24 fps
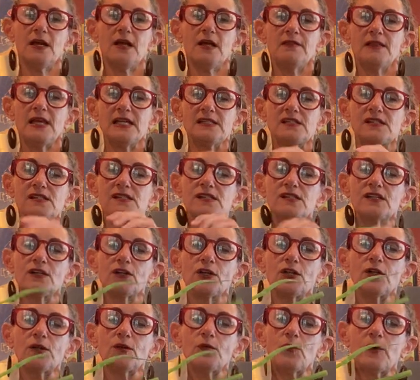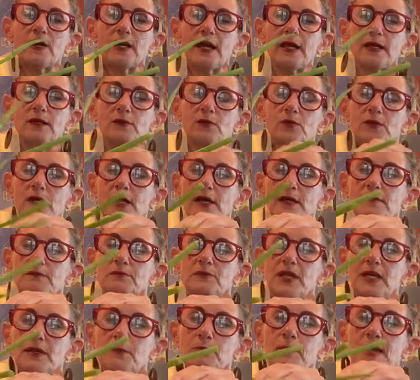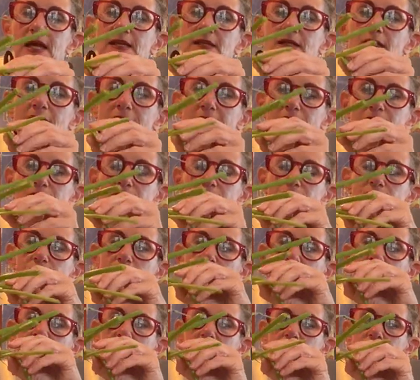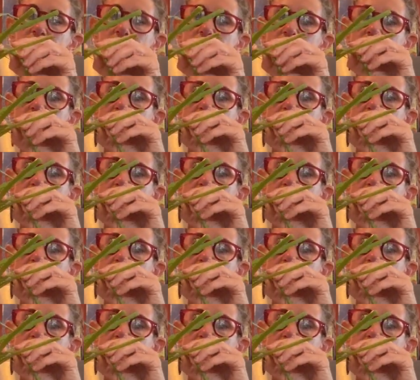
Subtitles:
They still, when I like bend it, I can still hear them